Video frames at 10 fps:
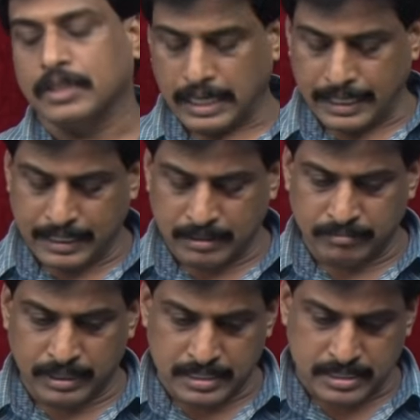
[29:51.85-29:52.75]
Line
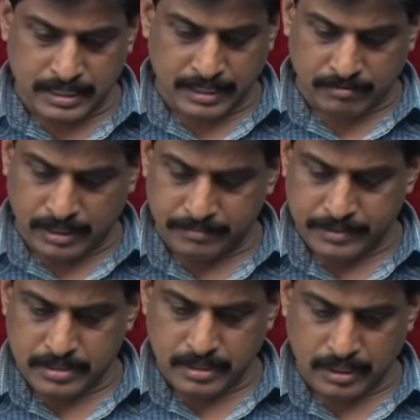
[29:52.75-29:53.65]
number doesn't required
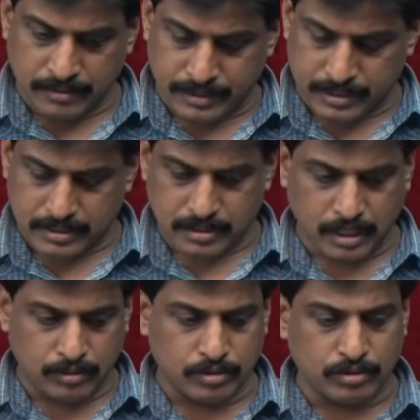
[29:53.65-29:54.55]
means leave it,
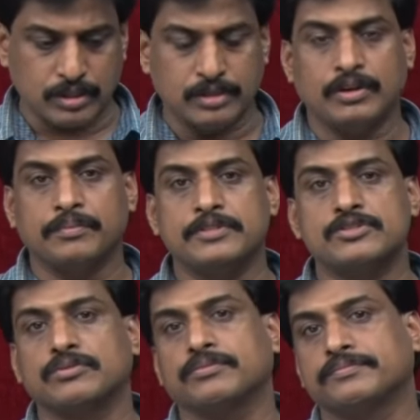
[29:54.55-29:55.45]
count only 1
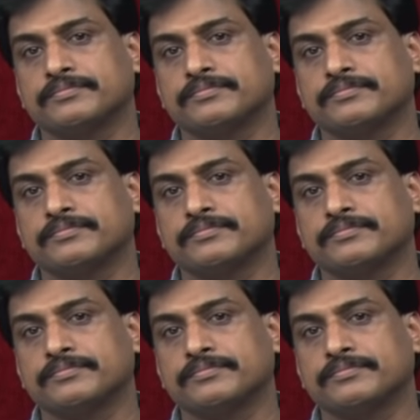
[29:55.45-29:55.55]
means 2.